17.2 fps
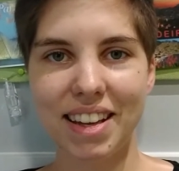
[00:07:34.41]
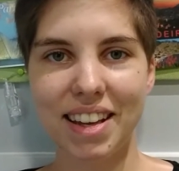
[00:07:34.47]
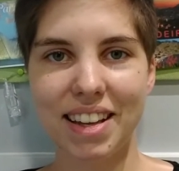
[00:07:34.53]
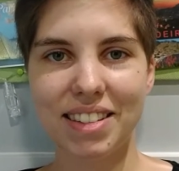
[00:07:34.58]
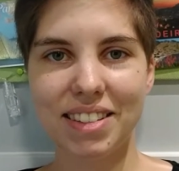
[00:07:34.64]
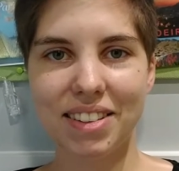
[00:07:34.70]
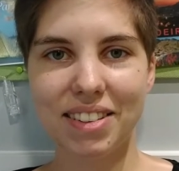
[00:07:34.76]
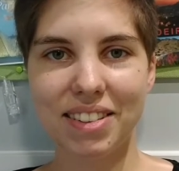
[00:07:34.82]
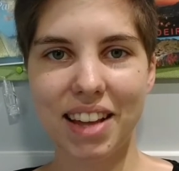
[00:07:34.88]

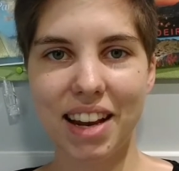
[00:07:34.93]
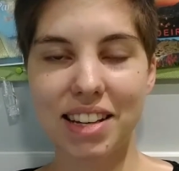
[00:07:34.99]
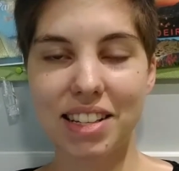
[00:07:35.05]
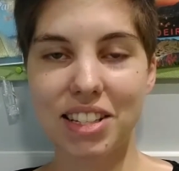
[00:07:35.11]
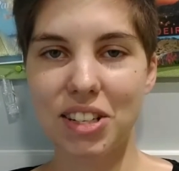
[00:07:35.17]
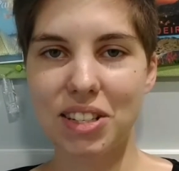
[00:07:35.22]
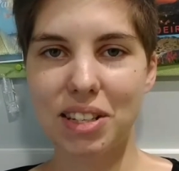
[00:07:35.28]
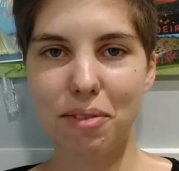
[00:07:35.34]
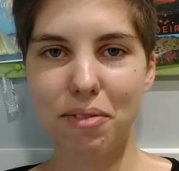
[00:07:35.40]
So that is
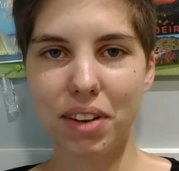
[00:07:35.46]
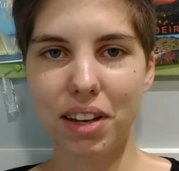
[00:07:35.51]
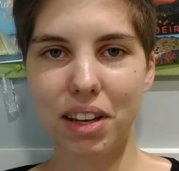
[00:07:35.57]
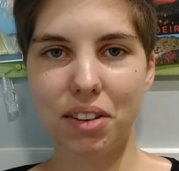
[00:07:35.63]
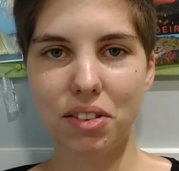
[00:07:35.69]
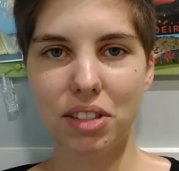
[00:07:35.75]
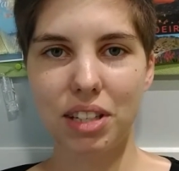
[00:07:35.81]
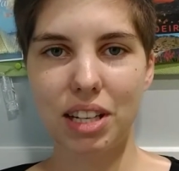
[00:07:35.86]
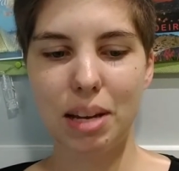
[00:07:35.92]
just something,
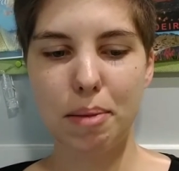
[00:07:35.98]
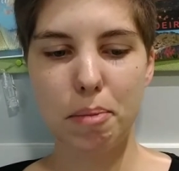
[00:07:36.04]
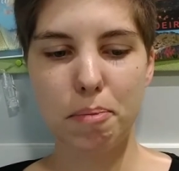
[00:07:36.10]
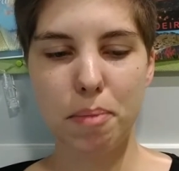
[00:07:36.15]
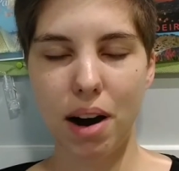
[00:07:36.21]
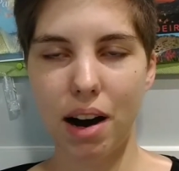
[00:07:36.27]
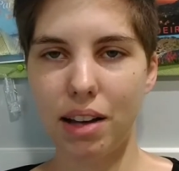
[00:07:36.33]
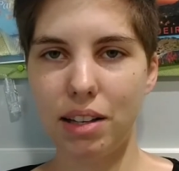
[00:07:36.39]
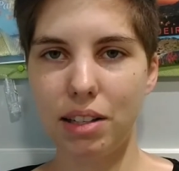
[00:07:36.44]
to keep in
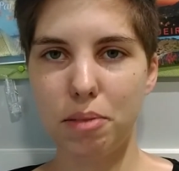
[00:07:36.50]
mind.